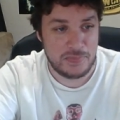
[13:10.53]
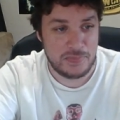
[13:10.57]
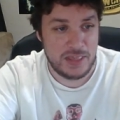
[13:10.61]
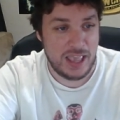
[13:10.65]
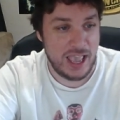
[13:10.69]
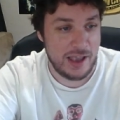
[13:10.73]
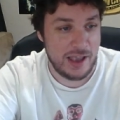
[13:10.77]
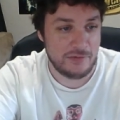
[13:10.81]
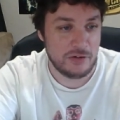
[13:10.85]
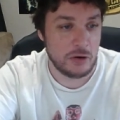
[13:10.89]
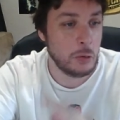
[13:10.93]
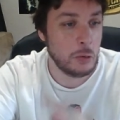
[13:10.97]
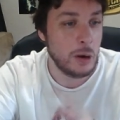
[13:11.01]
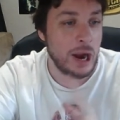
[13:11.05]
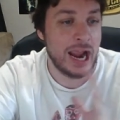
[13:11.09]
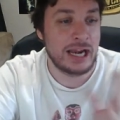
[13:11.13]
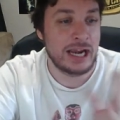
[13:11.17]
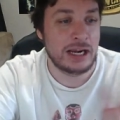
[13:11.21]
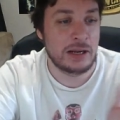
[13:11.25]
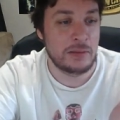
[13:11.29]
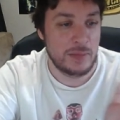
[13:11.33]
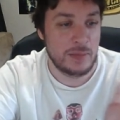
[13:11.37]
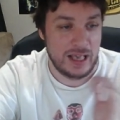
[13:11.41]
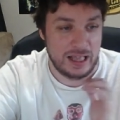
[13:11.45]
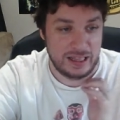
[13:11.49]
they have a
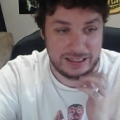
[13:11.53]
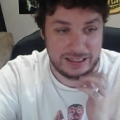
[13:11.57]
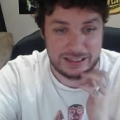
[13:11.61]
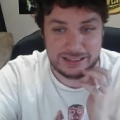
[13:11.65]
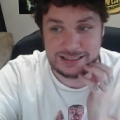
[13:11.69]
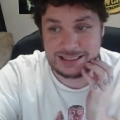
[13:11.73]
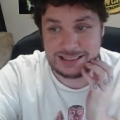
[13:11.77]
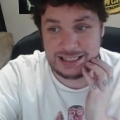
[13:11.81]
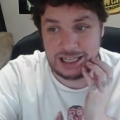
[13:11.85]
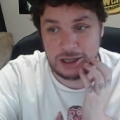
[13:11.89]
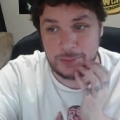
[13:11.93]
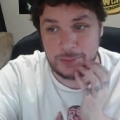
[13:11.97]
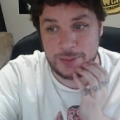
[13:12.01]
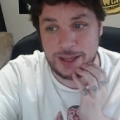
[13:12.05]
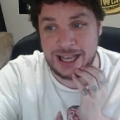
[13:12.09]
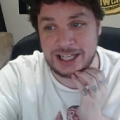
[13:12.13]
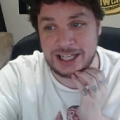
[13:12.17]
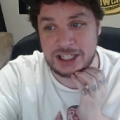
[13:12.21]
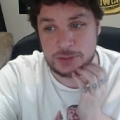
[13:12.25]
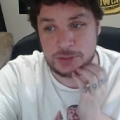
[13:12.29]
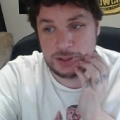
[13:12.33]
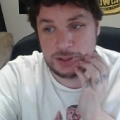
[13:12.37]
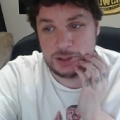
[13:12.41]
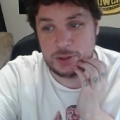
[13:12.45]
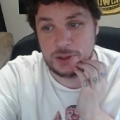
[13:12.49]
random Hell in a Cell
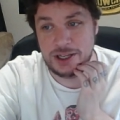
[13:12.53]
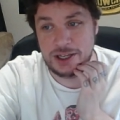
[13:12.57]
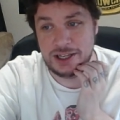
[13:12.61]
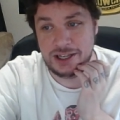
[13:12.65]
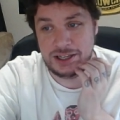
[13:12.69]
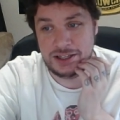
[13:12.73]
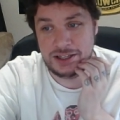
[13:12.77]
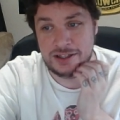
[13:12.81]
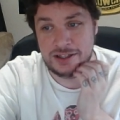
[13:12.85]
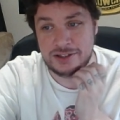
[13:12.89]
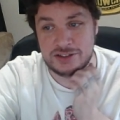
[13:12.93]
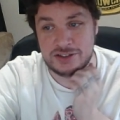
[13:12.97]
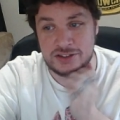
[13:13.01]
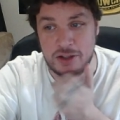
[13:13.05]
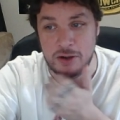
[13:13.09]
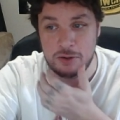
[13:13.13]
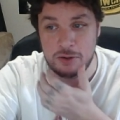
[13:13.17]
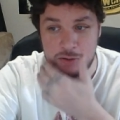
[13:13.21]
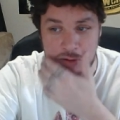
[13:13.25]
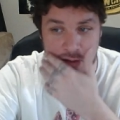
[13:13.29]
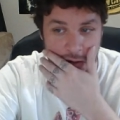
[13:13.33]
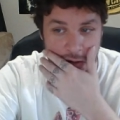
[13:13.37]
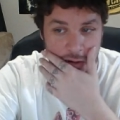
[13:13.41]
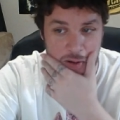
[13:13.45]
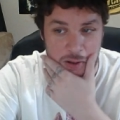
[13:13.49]
match between
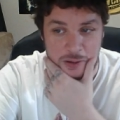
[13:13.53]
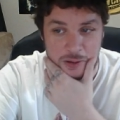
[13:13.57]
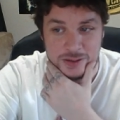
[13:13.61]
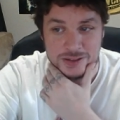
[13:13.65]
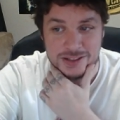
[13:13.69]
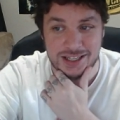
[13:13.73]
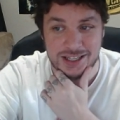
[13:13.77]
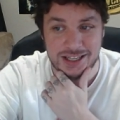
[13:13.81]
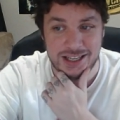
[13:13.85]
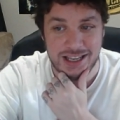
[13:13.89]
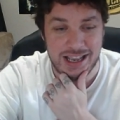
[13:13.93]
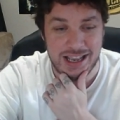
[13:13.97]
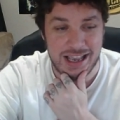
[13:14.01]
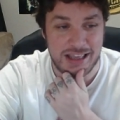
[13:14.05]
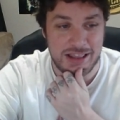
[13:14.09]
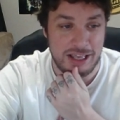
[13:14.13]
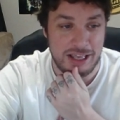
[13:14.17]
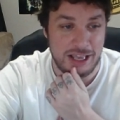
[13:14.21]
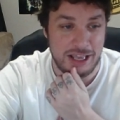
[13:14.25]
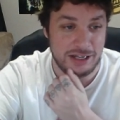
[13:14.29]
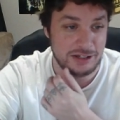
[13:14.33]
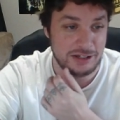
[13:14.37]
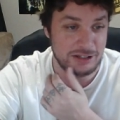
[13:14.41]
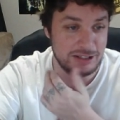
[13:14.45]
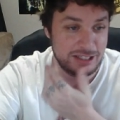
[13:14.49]
Stone Cold and The
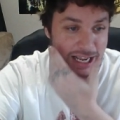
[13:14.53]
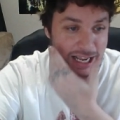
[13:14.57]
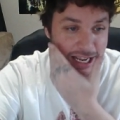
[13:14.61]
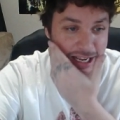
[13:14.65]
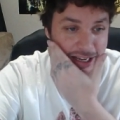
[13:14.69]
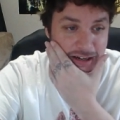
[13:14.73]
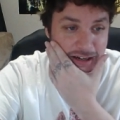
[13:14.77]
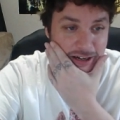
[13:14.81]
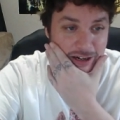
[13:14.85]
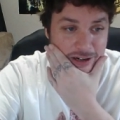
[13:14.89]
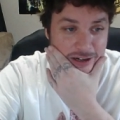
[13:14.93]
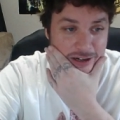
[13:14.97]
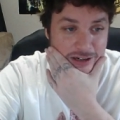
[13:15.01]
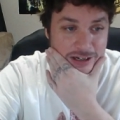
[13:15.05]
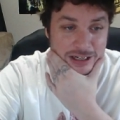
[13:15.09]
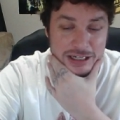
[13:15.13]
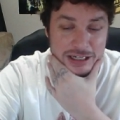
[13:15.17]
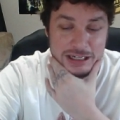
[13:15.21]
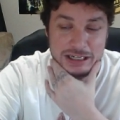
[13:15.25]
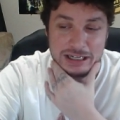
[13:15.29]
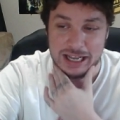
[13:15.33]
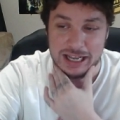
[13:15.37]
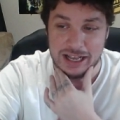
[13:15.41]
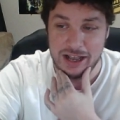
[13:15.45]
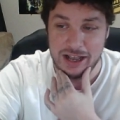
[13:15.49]
Undertaker
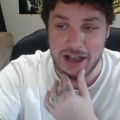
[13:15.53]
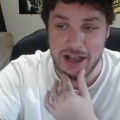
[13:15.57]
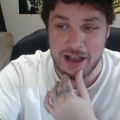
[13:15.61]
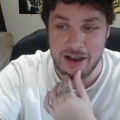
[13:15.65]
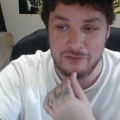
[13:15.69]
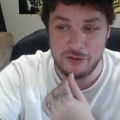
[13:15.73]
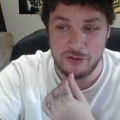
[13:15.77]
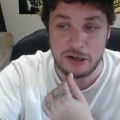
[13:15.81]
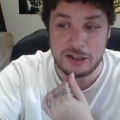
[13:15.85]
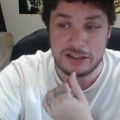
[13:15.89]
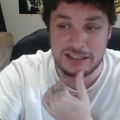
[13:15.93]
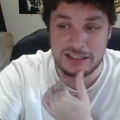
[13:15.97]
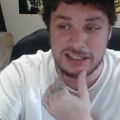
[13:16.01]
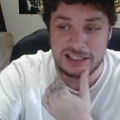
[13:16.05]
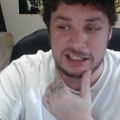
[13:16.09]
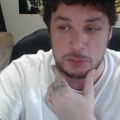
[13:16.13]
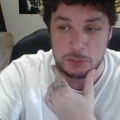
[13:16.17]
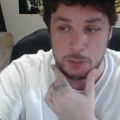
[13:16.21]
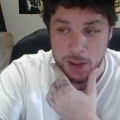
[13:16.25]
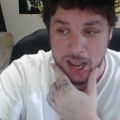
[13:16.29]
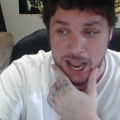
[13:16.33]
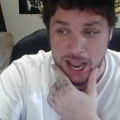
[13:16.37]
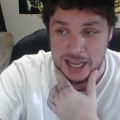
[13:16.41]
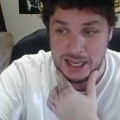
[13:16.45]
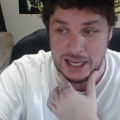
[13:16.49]
versus
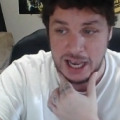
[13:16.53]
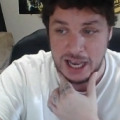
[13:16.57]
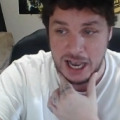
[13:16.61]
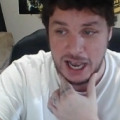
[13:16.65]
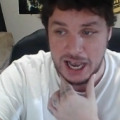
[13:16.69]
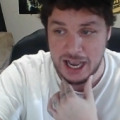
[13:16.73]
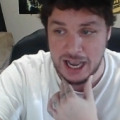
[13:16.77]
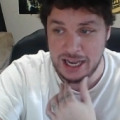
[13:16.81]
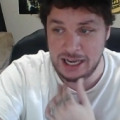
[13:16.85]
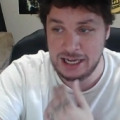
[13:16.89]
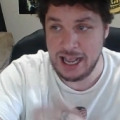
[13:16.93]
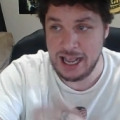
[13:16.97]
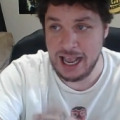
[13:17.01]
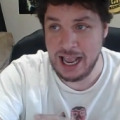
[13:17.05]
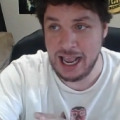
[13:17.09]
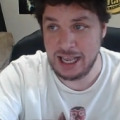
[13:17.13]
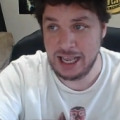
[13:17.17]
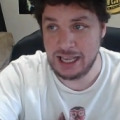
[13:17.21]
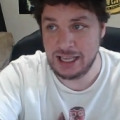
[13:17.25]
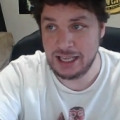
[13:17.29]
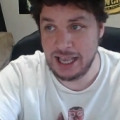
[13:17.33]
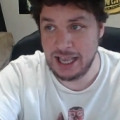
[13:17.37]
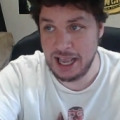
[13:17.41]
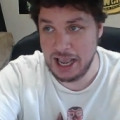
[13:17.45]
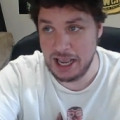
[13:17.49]
Mankind
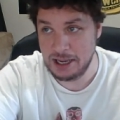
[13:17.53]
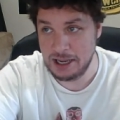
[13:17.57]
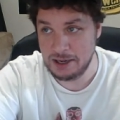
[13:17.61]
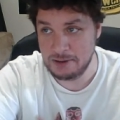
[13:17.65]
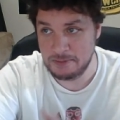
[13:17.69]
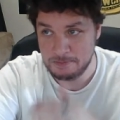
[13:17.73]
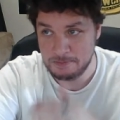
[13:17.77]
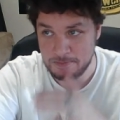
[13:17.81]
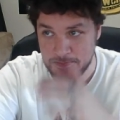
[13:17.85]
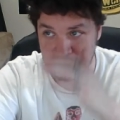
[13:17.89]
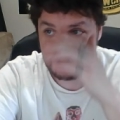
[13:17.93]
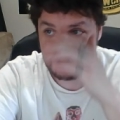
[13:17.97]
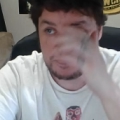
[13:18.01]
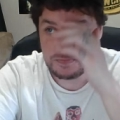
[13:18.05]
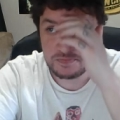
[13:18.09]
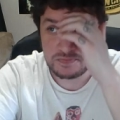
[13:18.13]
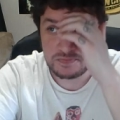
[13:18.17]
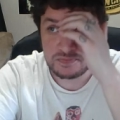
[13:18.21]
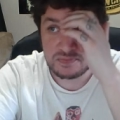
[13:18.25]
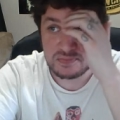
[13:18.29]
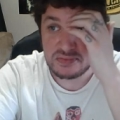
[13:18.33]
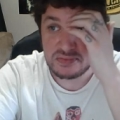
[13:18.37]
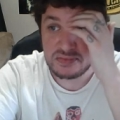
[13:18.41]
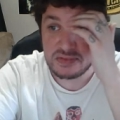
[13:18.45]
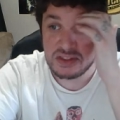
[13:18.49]
and Kane.
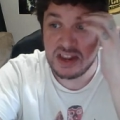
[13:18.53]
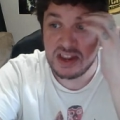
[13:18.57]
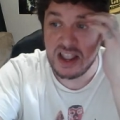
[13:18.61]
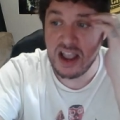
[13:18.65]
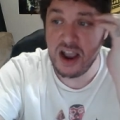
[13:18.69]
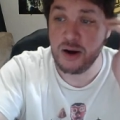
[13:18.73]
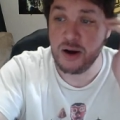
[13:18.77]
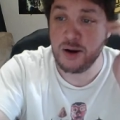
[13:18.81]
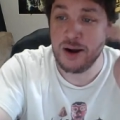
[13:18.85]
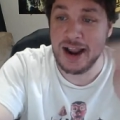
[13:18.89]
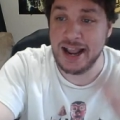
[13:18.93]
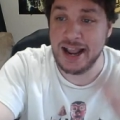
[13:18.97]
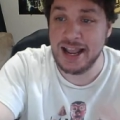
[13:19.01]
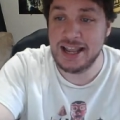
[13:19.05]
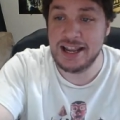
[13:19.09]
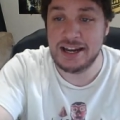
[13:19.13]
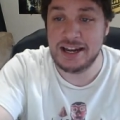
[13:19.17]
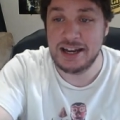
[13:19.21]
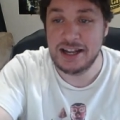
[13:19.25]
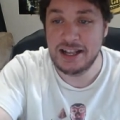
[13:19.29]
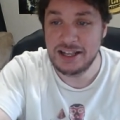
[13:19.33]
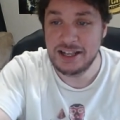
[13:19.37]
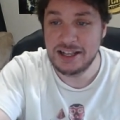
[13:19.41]
All right.